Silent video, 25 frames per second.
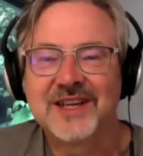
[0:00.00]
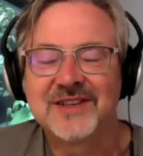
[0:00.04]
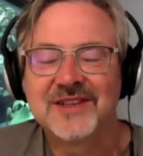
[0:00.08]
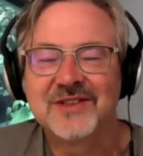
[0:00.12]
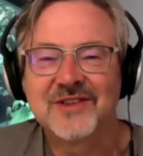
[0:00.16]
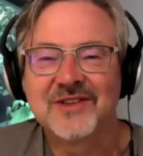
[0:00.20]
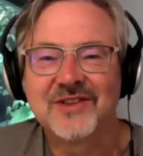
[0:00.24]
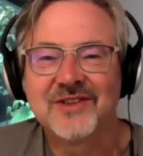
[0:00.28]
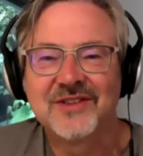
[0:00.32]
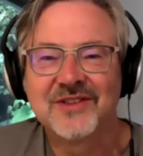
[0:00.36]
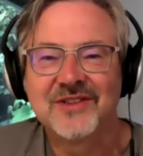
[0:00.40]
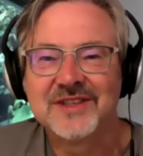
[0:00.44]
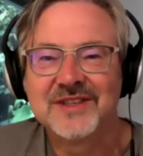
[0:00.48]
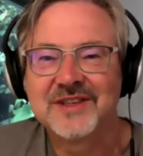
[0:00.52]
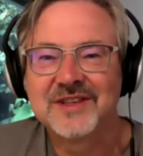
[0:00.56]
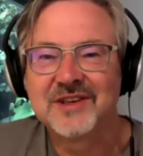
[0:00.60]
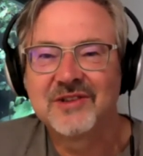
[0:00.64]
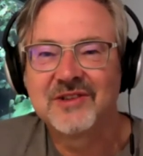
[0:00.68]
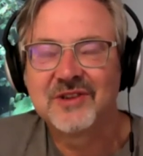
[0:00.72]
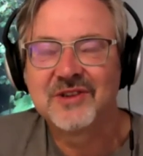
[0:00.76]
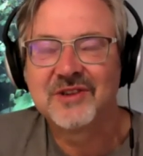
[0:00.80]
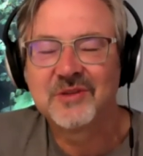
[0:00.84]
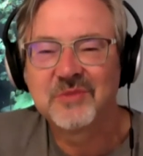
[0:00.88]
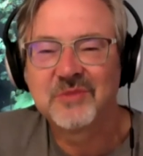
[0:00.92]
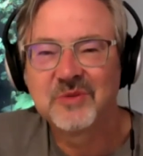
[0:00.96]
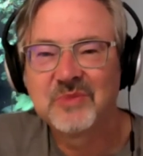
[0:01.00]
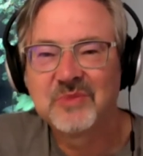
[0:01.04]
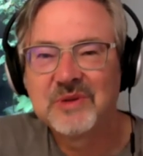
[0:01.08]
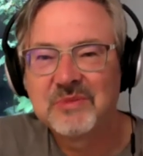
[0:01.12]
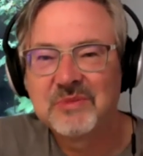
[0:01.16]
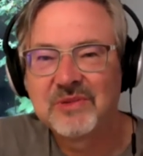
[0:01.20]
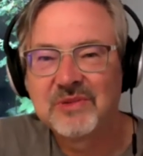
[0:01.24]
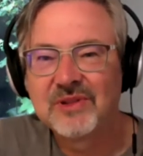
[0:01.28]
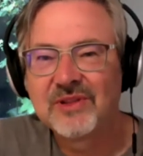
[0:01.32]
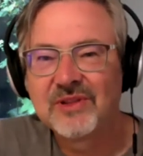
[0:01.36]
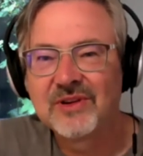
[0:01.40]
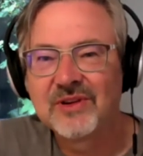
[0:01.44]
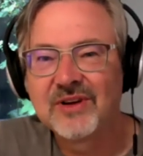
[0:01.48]
It's all these incredible
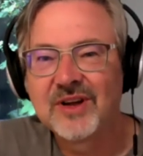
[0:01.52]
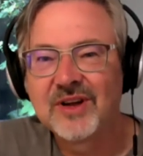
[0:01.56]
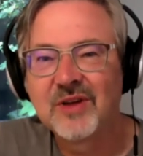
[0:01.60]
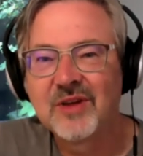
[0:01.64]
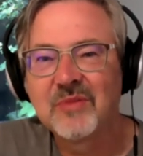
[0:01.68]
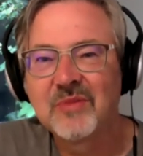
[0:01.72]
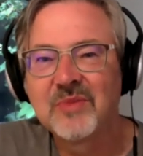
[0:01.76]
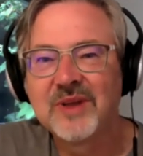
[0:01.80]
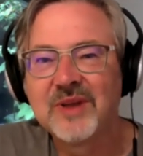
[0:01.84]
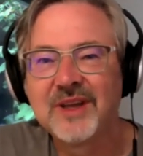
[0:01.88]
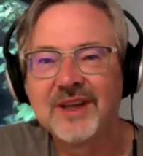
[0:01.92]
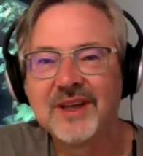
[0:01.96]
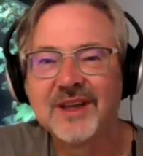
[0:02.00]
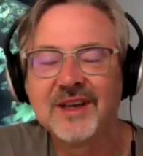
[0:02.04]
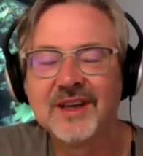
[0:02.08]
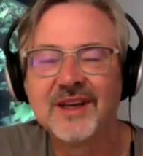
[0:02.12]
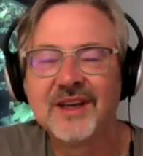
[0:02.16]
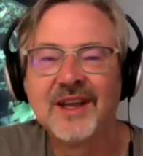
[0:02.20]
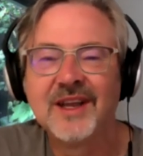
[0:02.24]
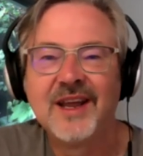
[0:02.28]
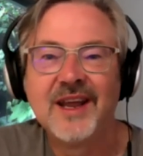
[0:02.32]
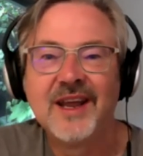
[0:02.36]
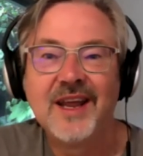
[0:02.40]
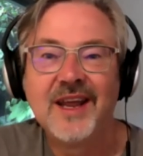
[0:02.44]
people that are helping, and